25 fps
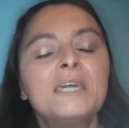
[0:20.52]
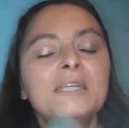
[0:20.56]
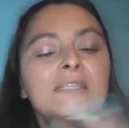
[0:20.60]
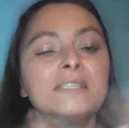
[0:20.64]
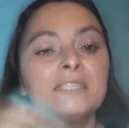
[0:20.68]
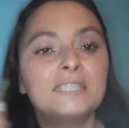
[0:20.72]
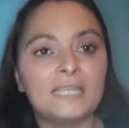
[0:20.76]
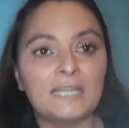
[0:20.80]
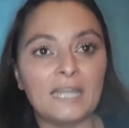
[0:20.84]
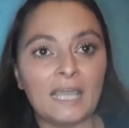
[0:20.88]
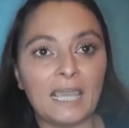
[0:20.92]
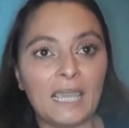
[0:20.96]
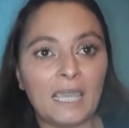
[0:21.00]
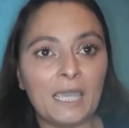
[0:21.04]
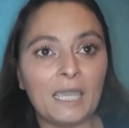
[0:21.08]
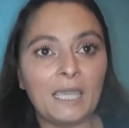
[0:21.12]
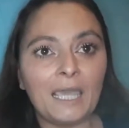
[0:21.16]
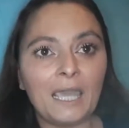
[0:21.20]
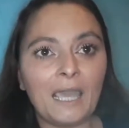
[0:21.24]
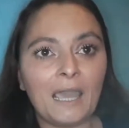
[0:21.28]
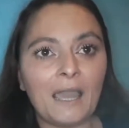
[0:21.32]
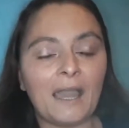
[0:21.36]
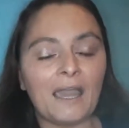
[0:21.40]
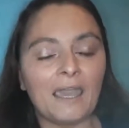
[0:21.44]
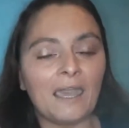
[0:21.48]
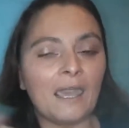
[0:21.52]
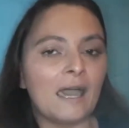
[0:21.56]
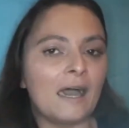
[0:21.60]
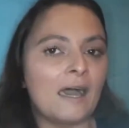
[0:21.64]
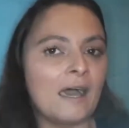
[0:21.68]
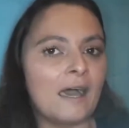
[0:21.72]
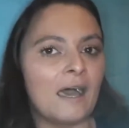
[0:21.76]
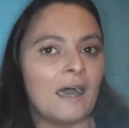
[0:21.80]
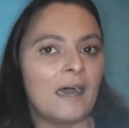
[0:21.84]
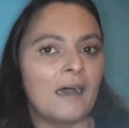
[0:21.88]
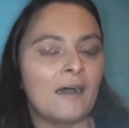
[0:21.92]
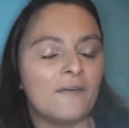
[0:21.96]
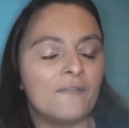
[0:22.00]
Today I
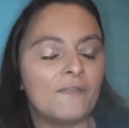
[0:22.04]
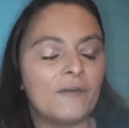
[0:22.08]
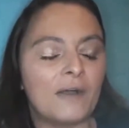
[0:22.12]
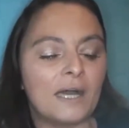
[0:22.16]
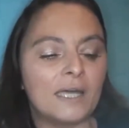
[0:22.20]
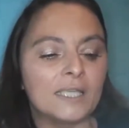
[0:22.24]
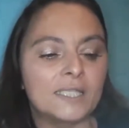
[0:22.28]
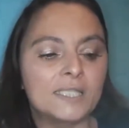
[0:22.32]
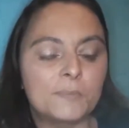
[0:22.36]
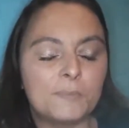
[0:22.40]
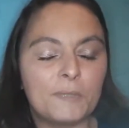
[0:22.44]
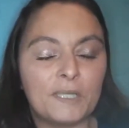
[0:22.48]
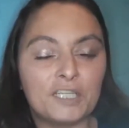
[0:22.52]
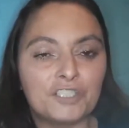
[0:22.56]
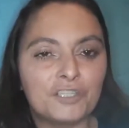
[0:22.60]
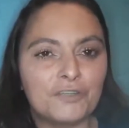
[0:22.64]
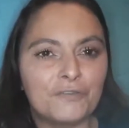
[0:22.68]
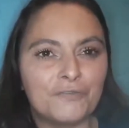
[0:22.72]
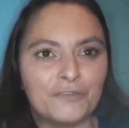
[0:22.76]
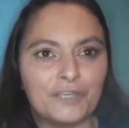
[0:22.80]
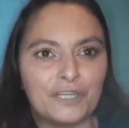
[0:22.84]
have a special